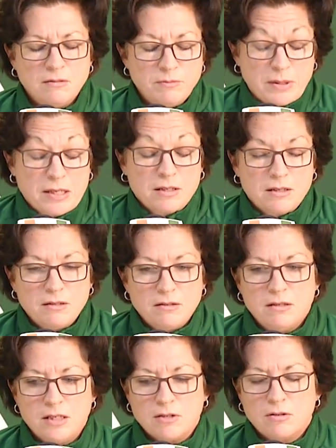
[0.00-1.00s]
be,
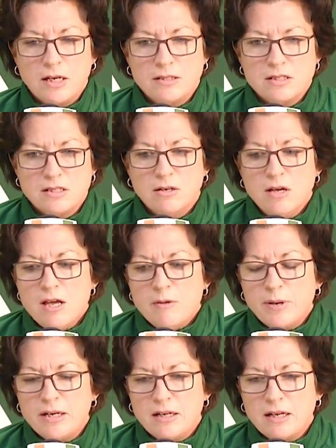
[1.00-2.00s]
you know, and still,
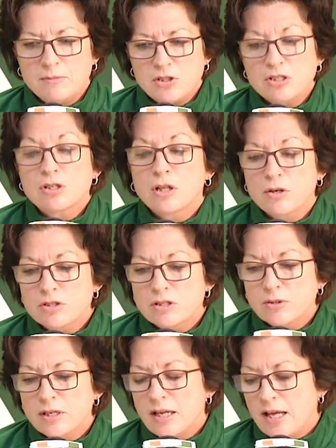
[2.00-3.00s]
but she's close
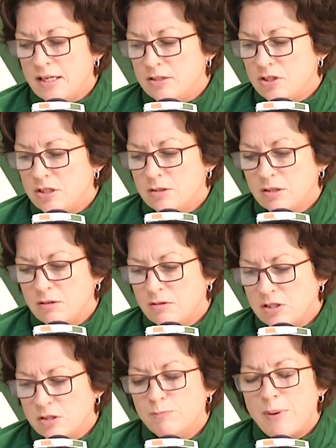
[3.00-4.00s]
to it and she's
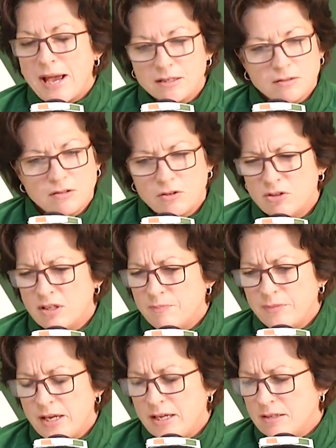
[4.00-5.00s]
just battled through
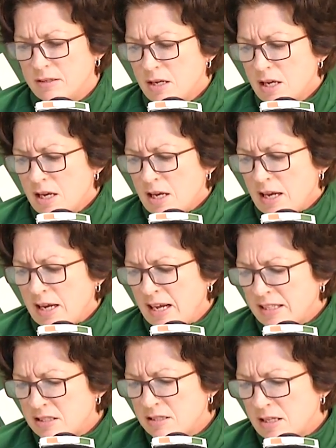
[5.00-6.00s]
it. And
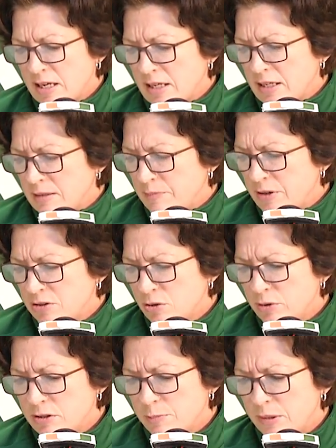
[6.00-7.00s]
it's like, there's
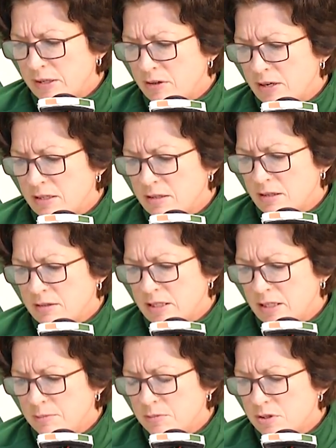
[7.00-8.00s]
always a player on the
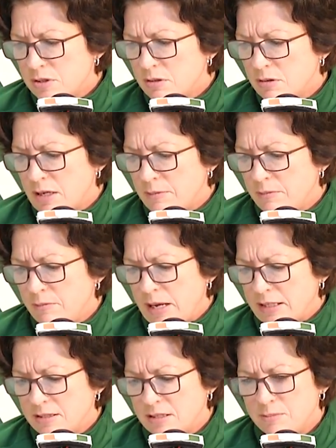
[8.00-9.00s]
teams that
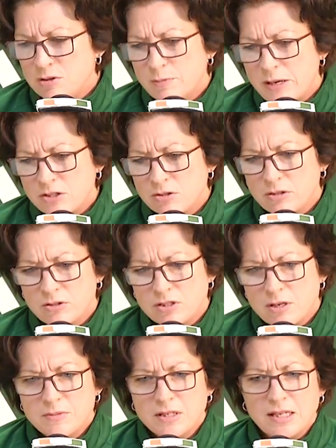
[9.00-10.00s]
make the team special. There's
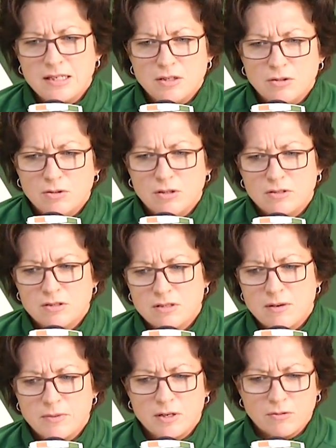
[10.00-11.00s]
something they do. There's
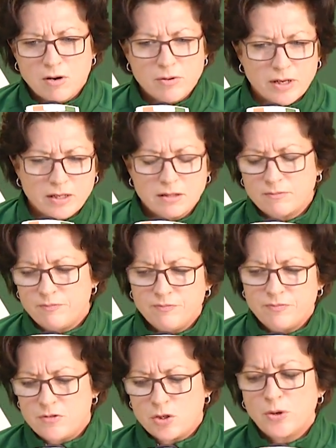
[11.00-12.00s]
some heroic
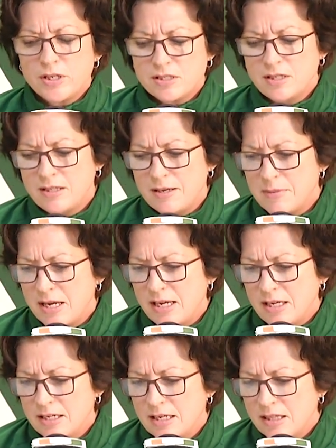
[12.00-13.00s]
choice that they
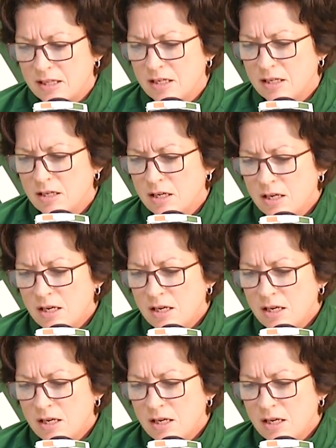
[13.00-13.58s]
make. And I think